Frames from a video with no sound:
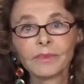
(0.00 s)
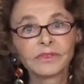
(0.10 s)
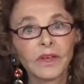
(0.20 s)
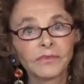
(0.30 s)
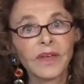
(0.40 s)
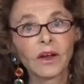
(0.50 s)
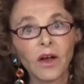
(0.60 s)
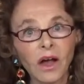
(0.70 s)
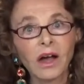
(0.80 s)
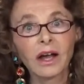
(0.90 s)
but that
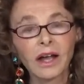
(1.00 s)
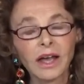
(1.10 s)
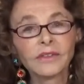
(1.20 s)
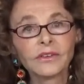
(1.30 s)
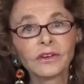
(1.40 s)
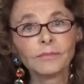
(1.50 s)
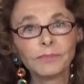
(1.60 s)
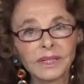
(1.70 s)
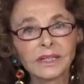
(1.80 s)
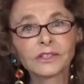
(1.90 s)
there are other
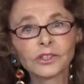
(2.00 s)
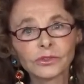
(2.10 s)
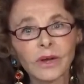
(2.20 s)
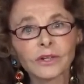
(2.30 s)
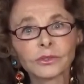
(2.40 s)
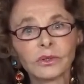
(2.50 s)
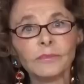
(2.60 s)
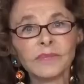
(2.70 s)
big structural